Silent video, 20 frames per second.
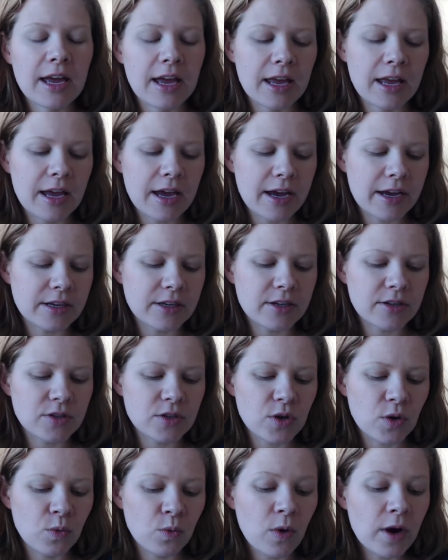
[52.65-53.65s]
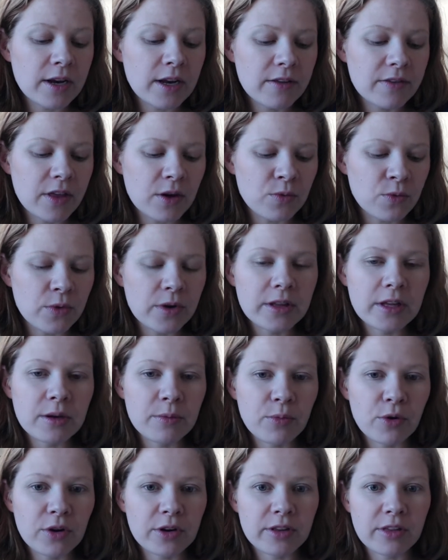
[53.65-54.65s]
And so, one of the really
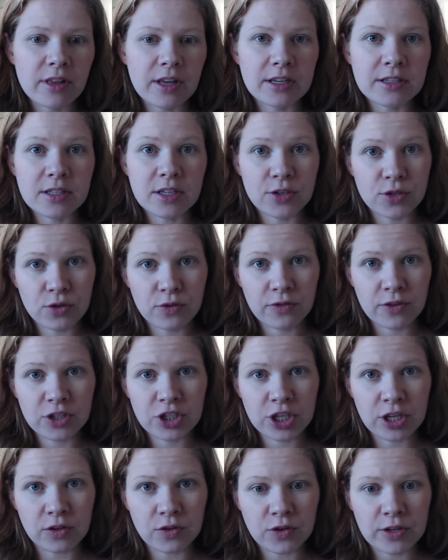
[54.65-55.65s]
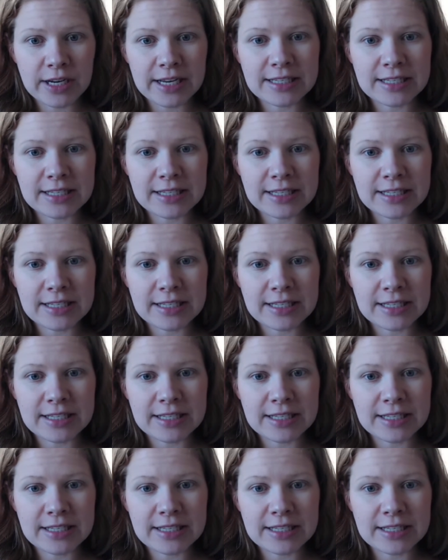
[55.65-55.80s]
important things to do for children